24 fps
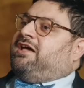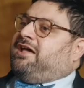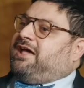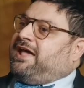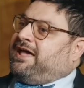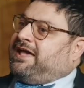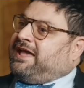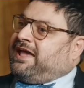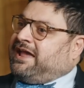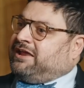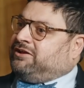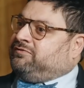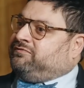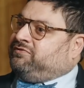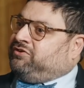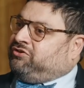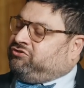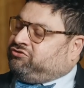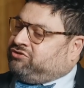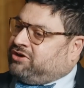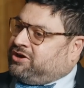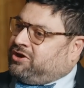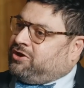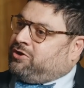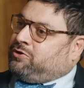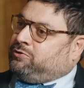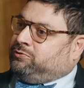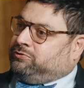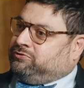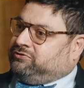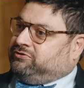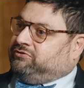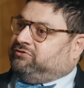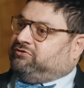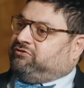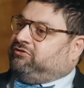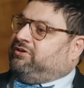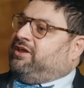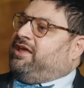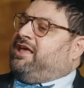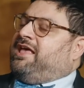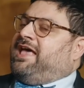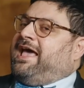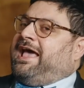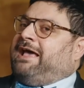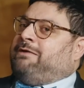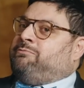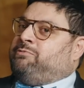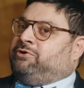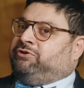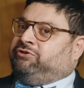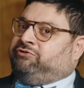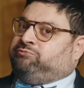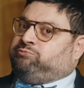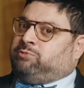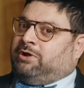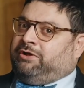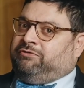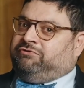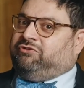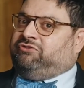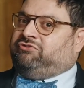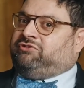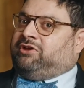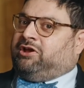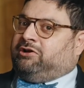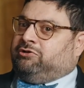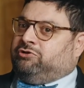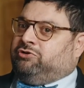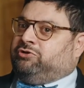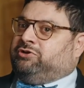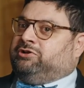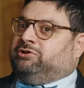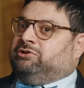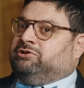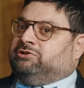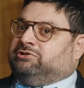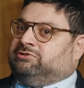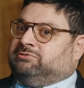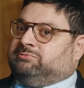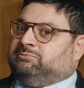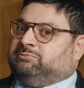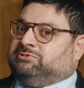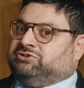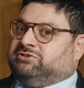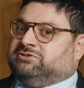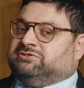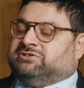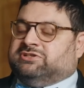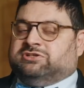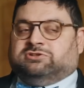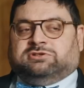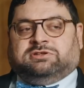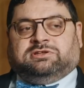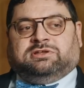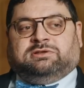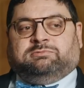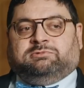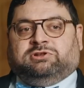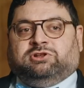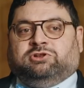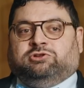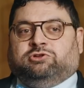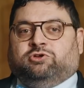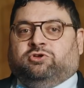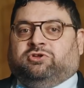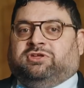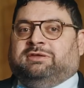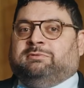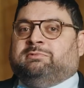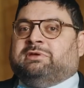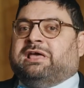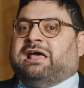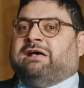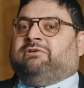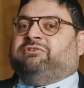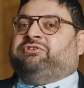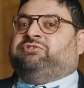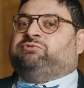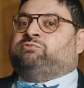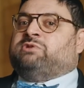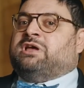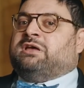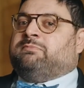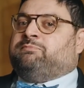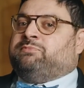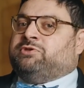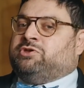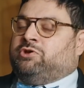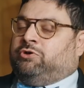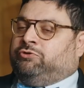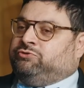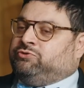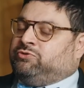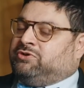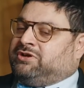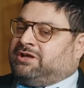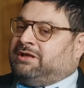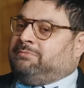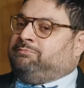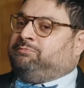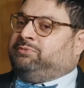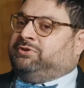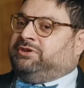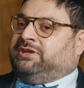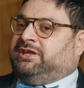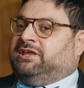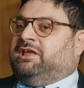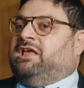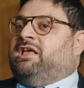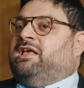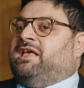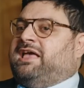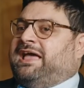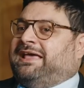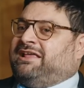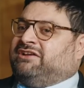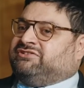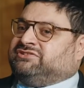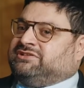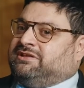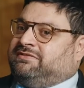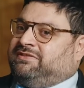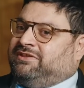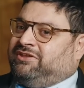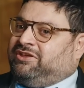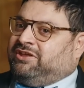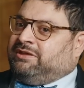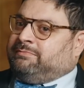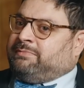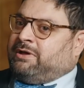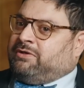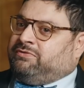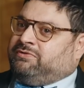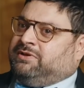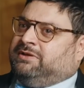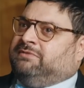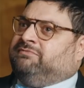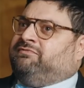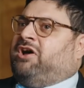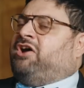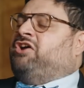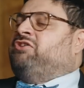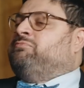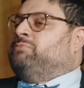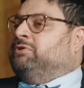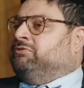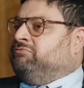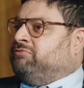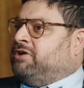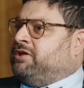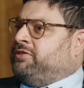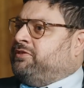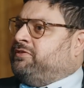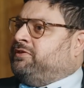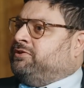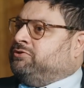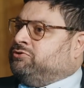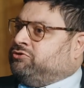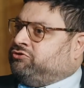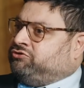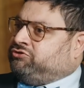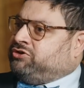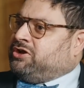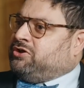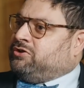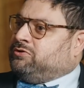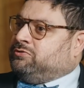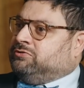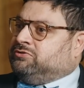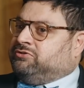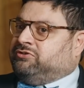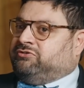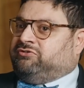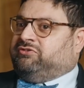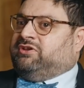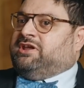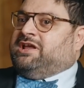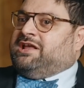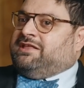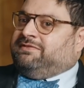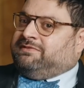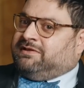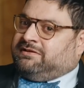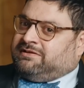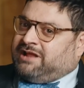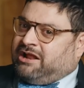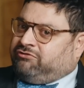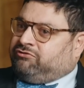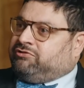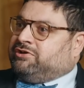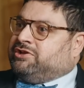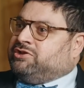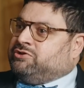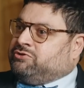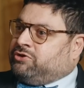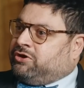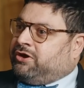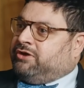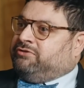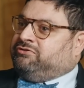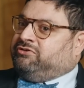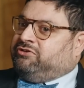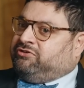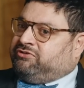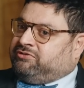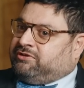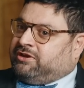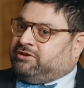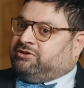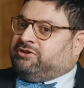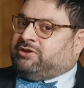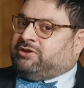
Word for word: ahead of the shareholders. Mm. And once, once you start look, in, uh, looking elsewhere beyond your company and actually thinking about the environment rather than your shareholders, mm. then naturally you're going to st